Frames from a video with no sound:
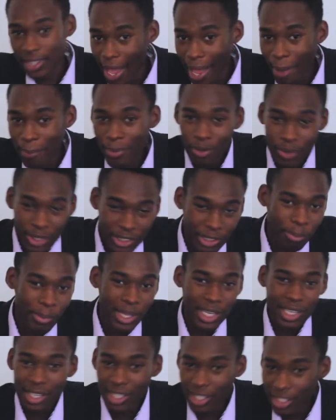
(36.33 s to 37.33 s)
time in
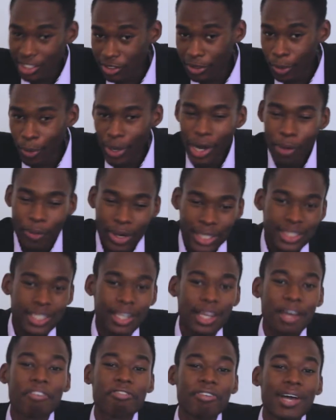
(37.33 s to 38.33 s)
WrestleMania history where a
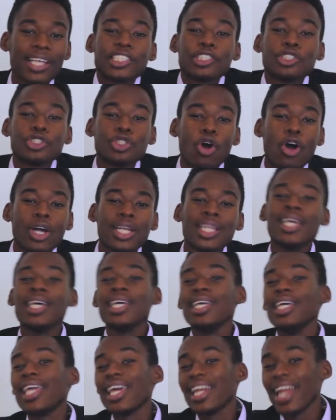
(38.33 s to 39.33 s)
wrestler fights a John
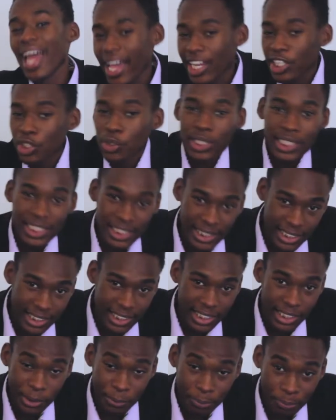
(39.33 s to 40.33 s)
he can actually
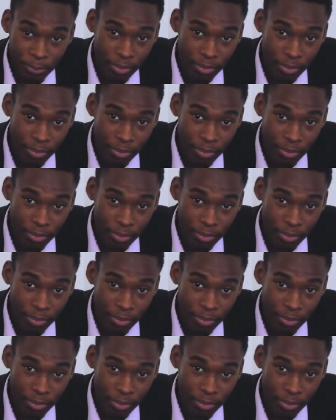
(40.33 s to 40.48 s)
see.